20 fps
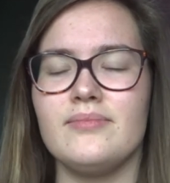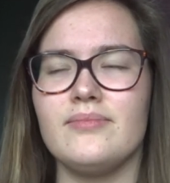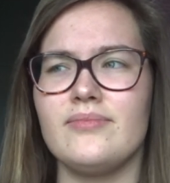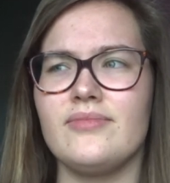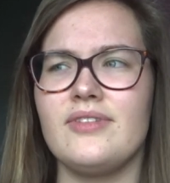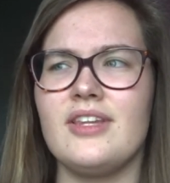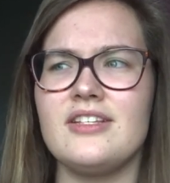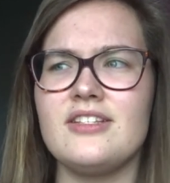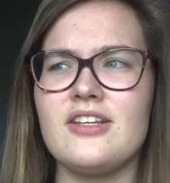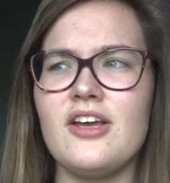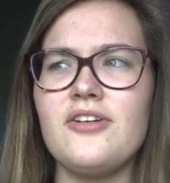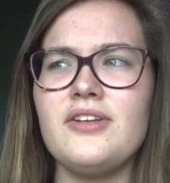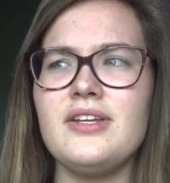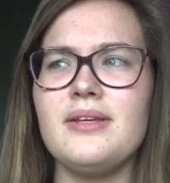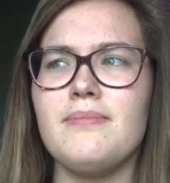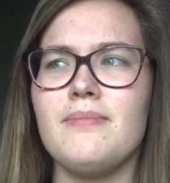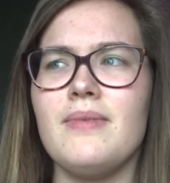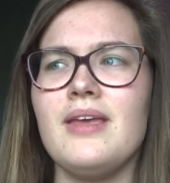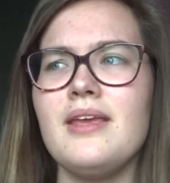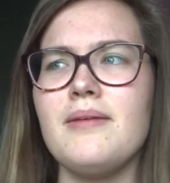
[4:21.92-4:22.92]
there's only
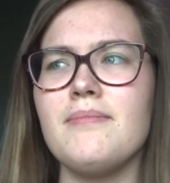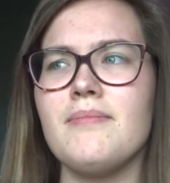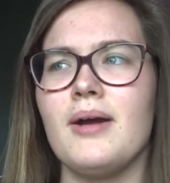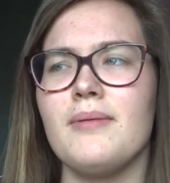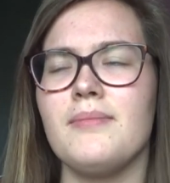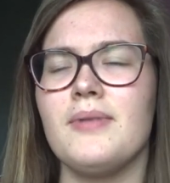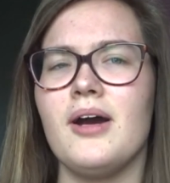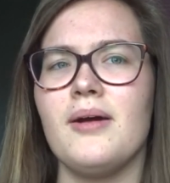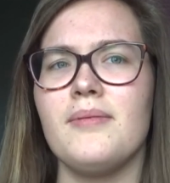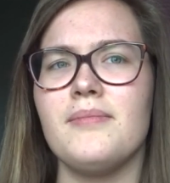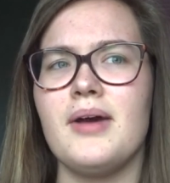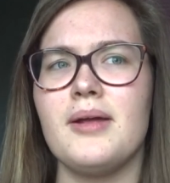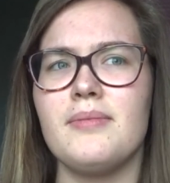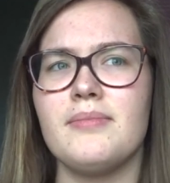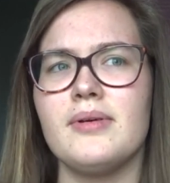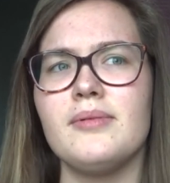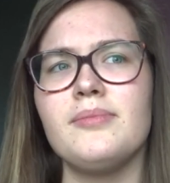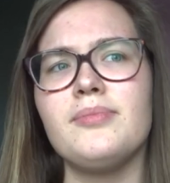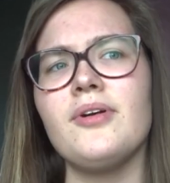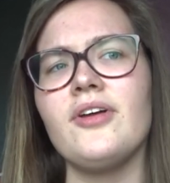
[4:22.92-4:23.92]
me, my mum and
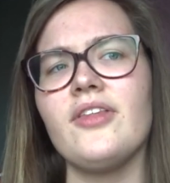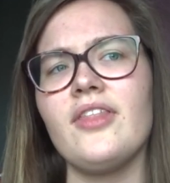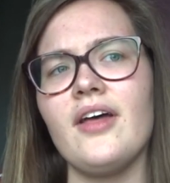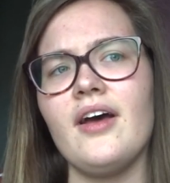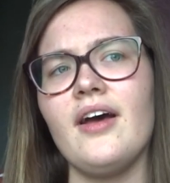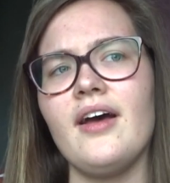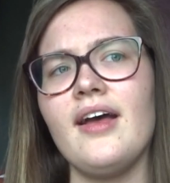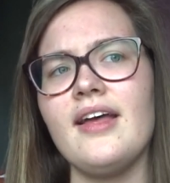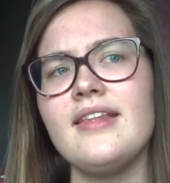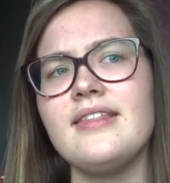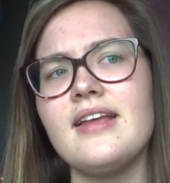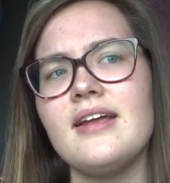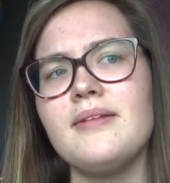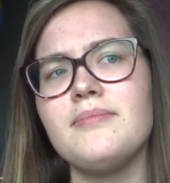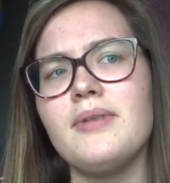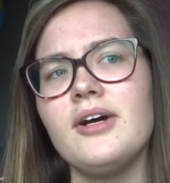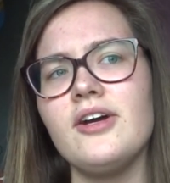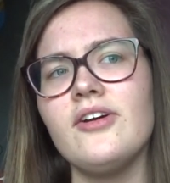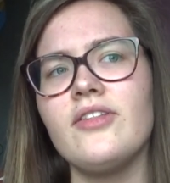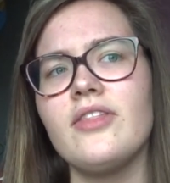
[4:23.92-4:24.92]
my brother, and then
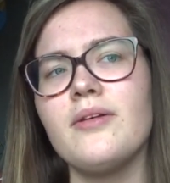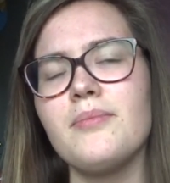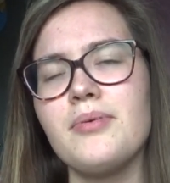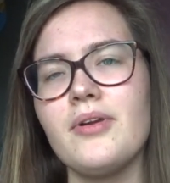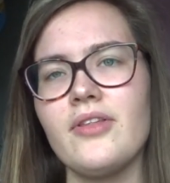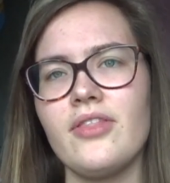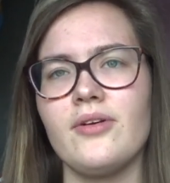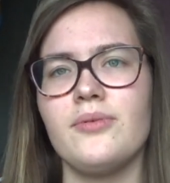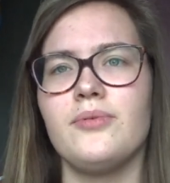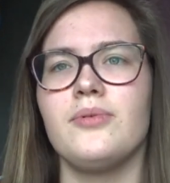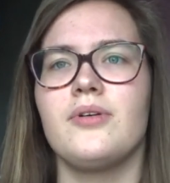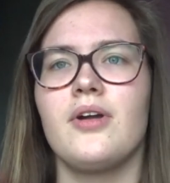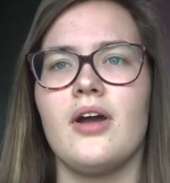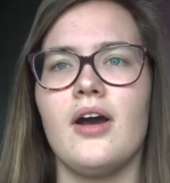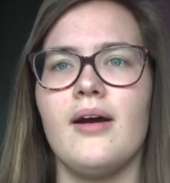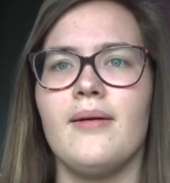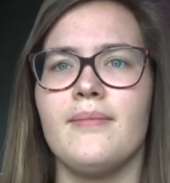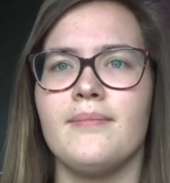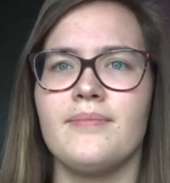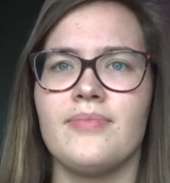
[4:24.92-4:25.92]
my other brother will
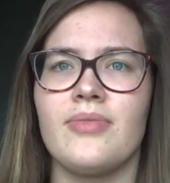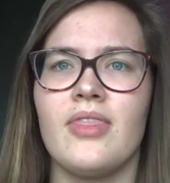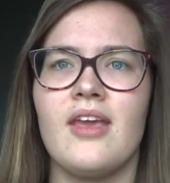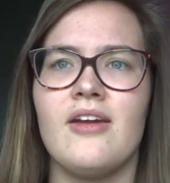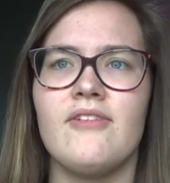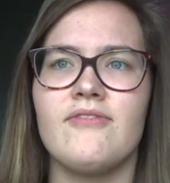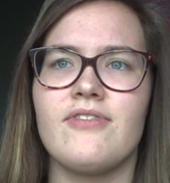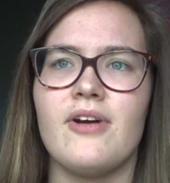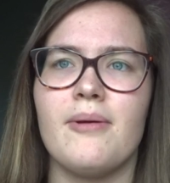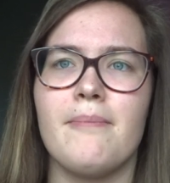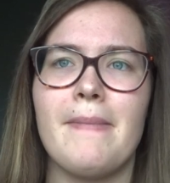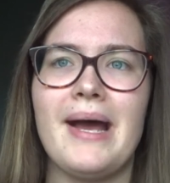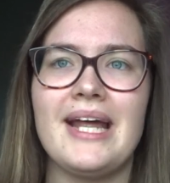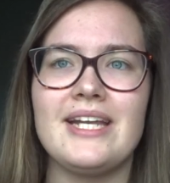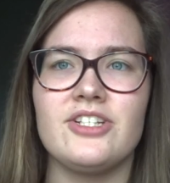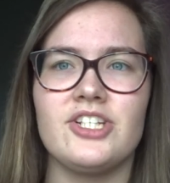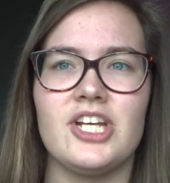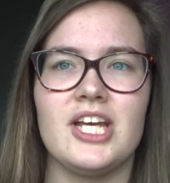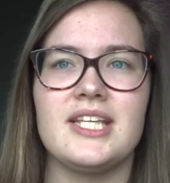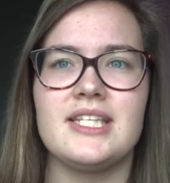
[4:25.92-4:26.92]
come from
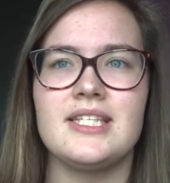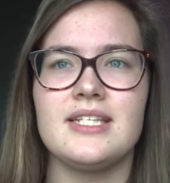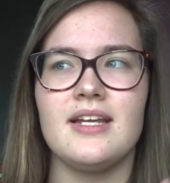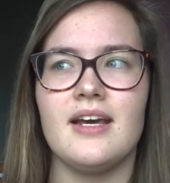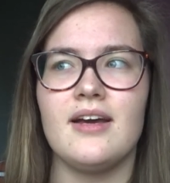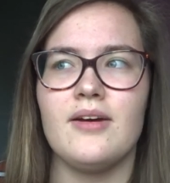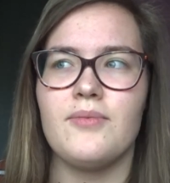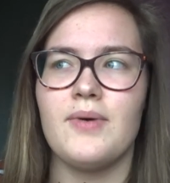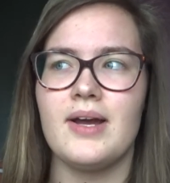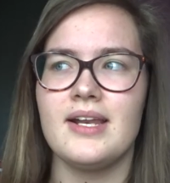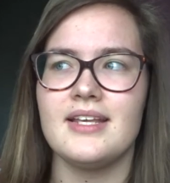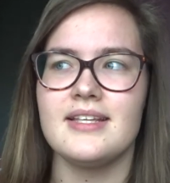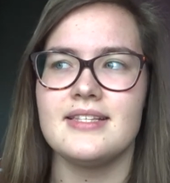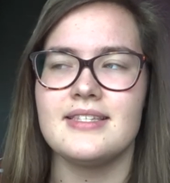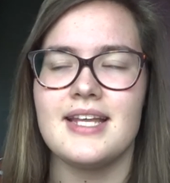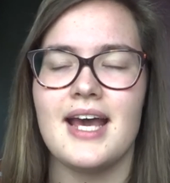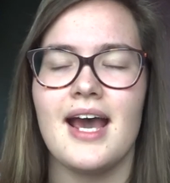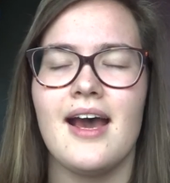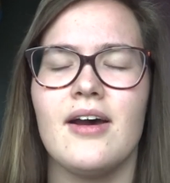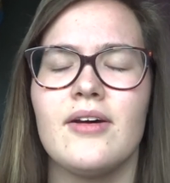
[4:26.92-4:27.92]
Manchester when he's
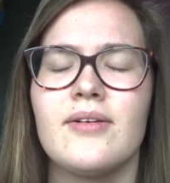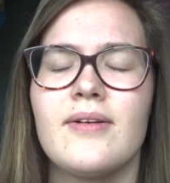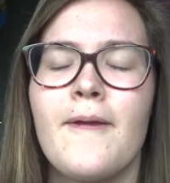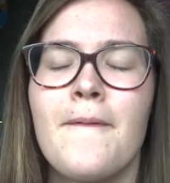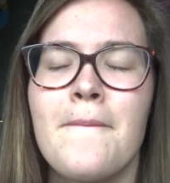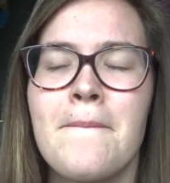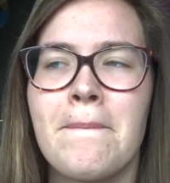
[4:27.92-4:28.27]
down.